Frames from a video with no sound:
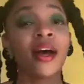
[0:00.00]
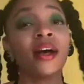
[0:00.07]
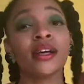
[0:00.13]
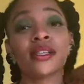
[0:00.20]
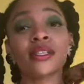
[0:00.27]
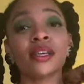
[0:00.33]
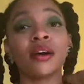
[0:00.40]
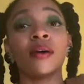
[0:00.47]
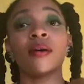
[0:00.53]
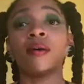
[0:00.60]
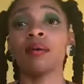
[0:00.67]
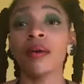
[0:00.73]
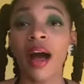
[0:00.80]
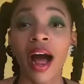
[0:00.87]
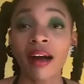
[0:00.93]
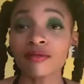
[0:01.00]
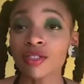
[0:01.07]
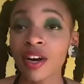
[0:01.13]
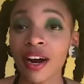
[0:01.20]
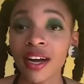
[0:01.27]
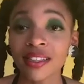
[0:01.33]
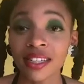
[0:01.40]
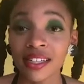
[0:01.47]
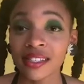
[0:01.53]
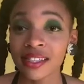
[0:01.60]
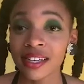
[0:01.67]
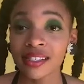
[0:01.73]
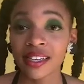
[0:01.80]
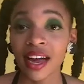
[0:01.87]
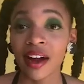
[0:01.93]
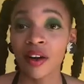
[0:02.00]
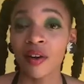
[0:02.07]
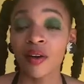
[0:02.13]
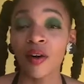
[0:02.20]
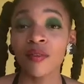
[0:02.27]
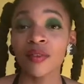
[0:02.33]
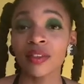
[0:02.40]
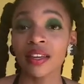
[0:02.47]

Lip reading: So I've tried these things out over the